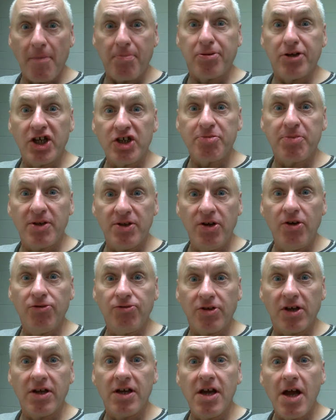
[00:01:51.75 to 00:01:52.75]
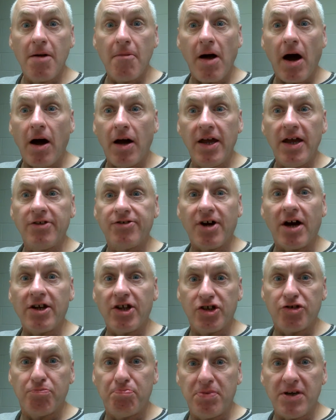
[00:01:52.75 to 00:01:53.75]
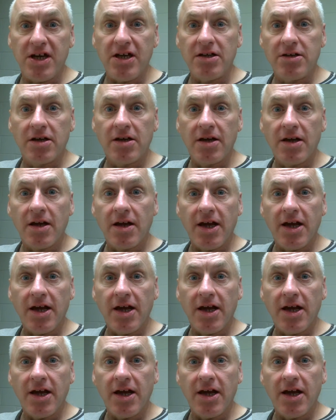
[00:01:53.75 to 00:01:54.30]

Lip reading: a policeman usually is on his beat.